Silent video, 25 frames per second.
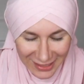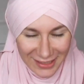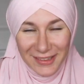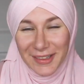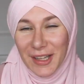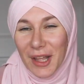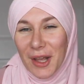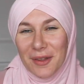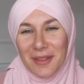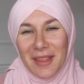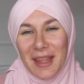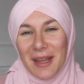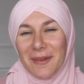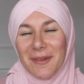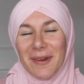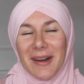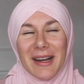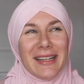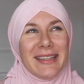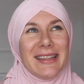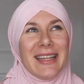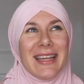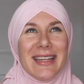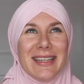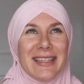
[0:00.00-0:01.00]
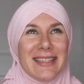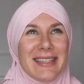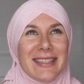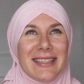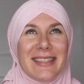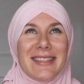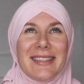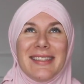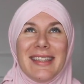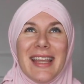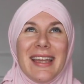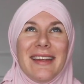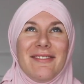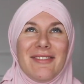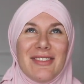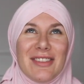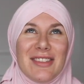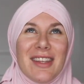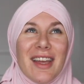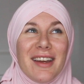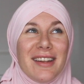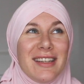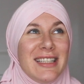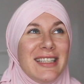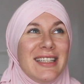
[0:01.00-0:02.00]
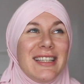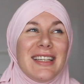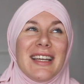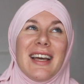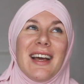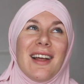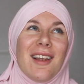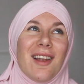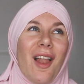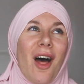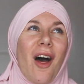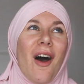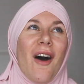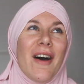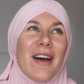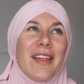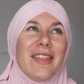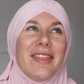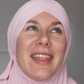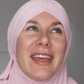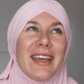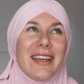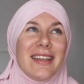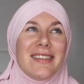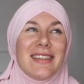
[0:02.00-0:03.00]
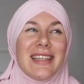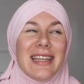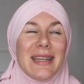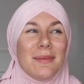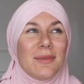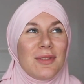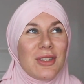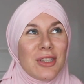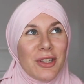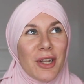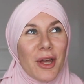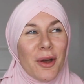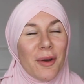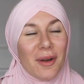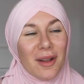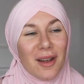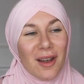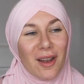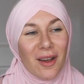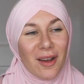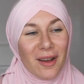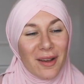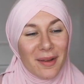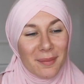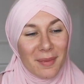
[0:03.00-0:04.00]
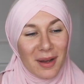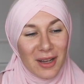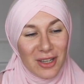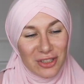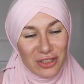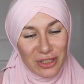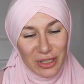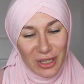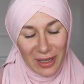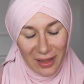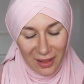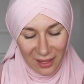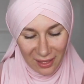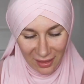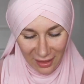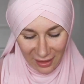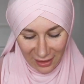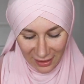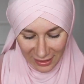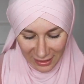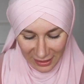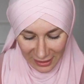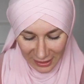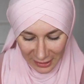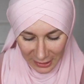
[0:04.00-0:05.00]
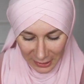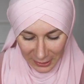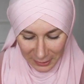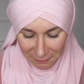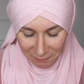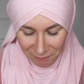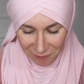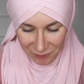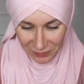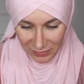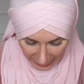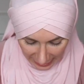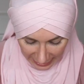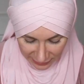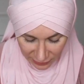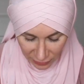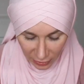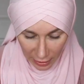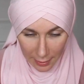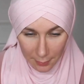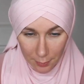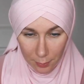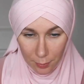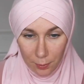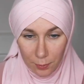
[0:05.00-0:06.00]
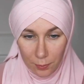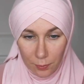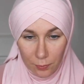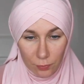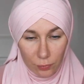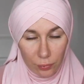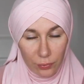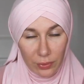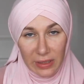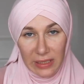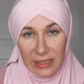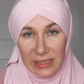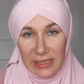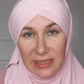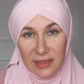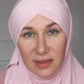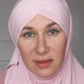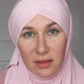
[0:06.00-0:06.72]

No, they weren't. They've studied it a lot and they seem to know a lot, mashallah. As I'm really